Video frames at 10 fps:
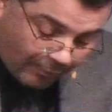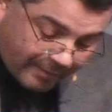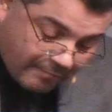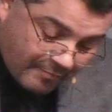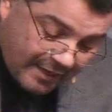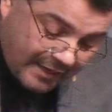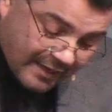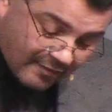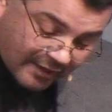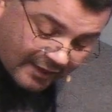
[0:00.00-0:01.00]
helping
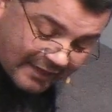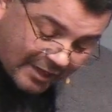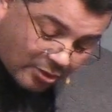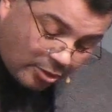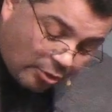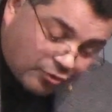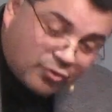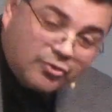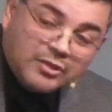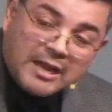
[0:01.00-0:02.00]
me uh, get
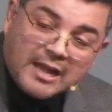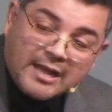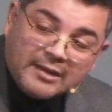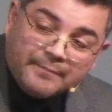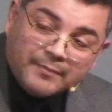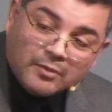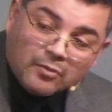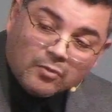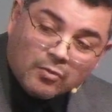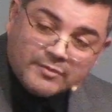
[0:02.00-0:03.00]
closer to god
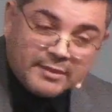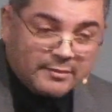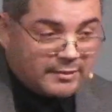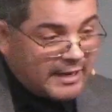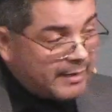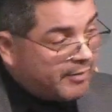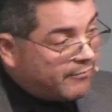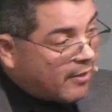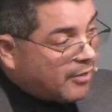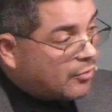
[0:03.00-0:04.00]
or is it
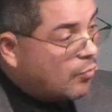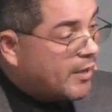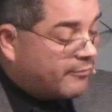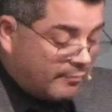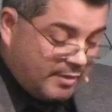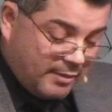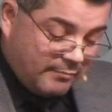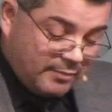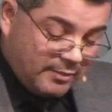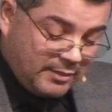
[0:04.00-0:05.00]
taking me farther away
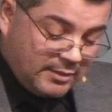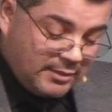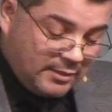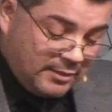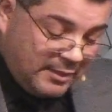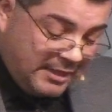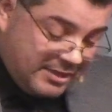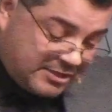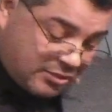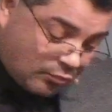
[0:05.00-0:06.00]
from him
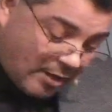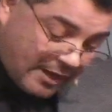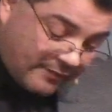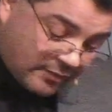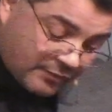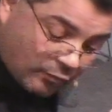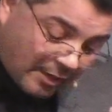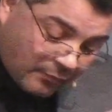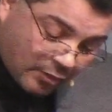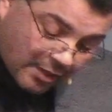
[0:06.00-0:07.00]
is this what
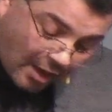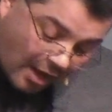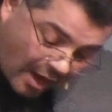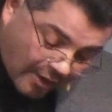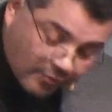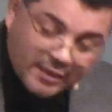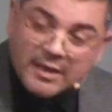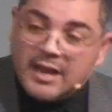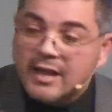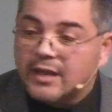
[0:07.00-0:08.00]
is what i'm doing
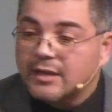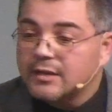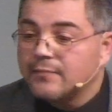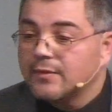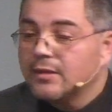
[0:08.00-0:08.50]
honoring god